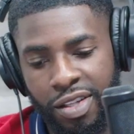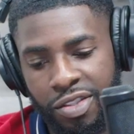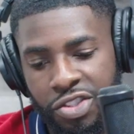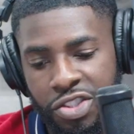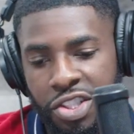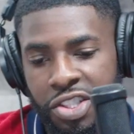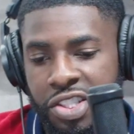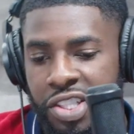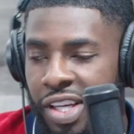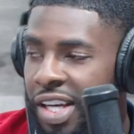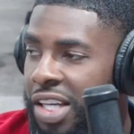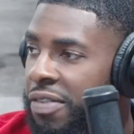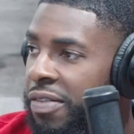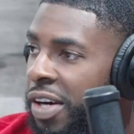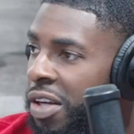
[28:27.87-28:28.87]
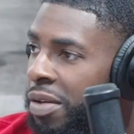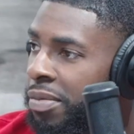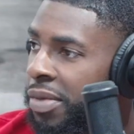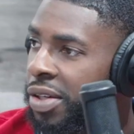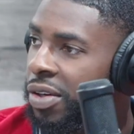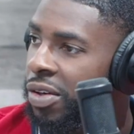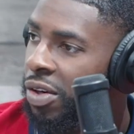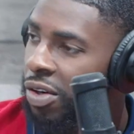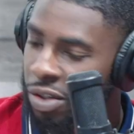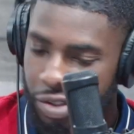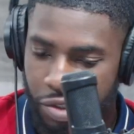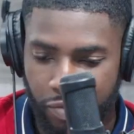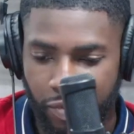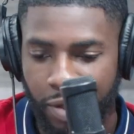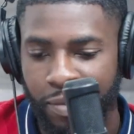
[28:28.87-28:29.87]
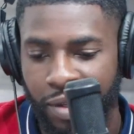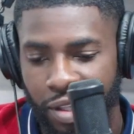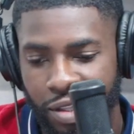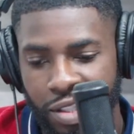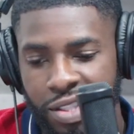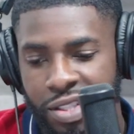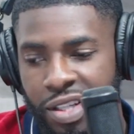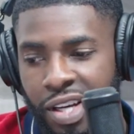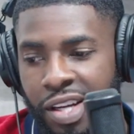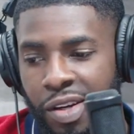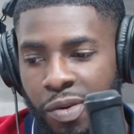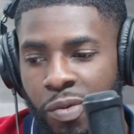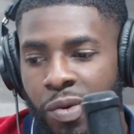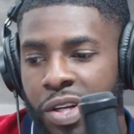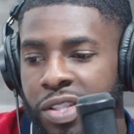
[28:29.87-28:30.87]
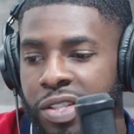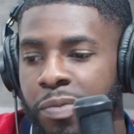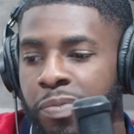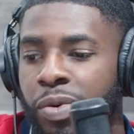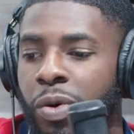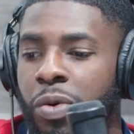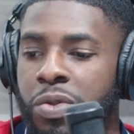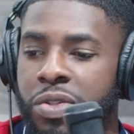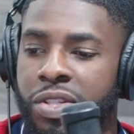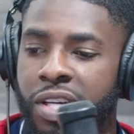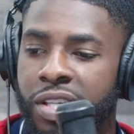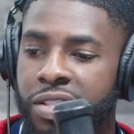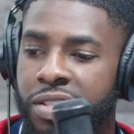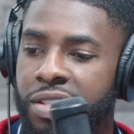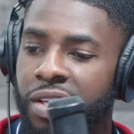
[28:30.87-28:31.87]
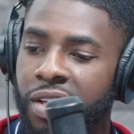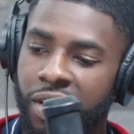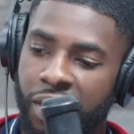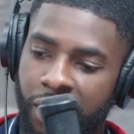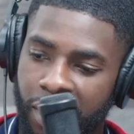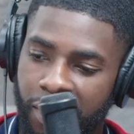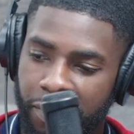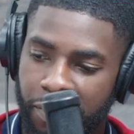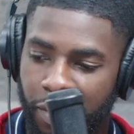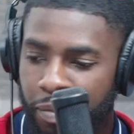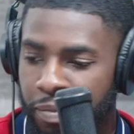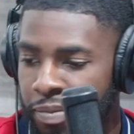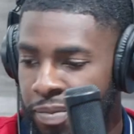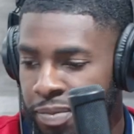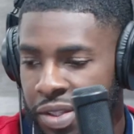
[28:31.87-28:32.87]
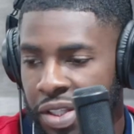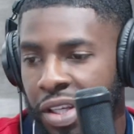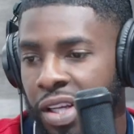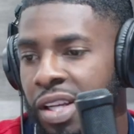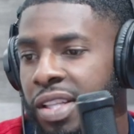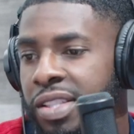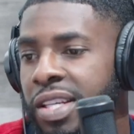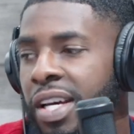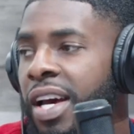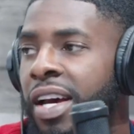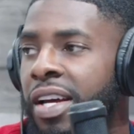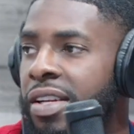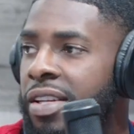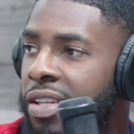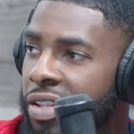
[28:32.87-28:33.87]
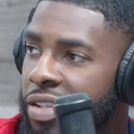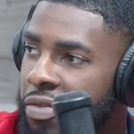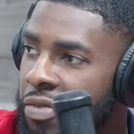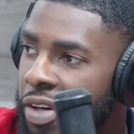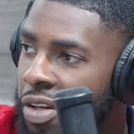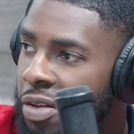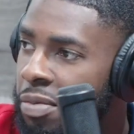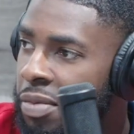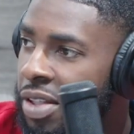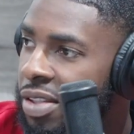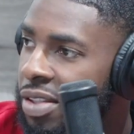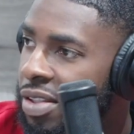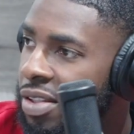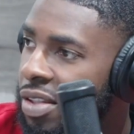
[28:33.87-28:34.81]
GTA development or development on this side, like what is the process from beginning to end in a development?